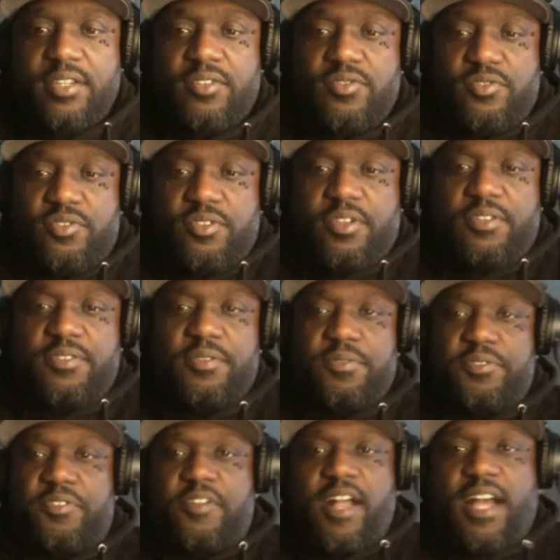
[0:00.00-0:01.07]
You
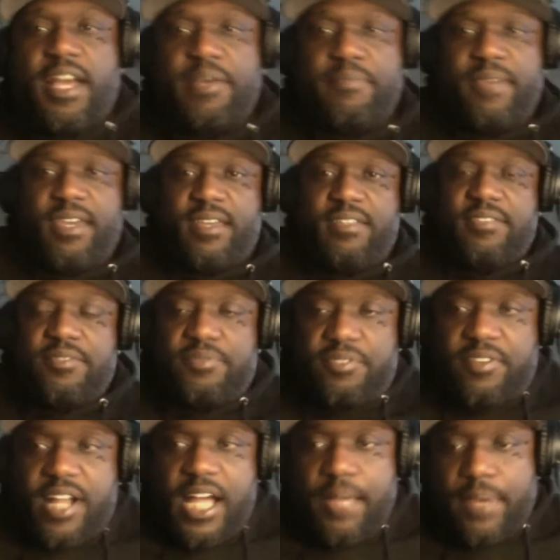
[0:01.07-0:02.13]
subscribe, man.
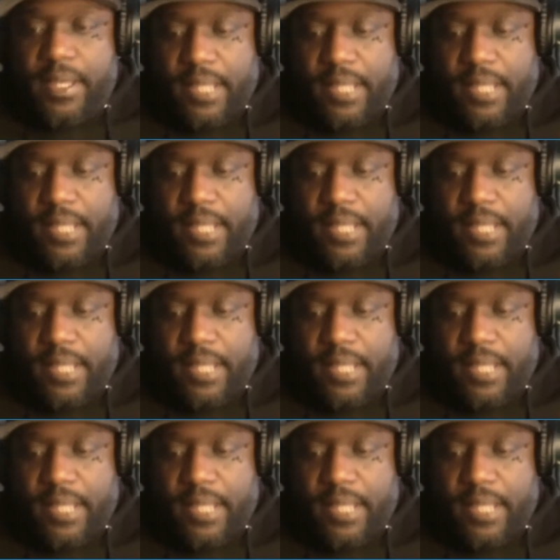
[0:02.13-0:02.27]
Subscribe.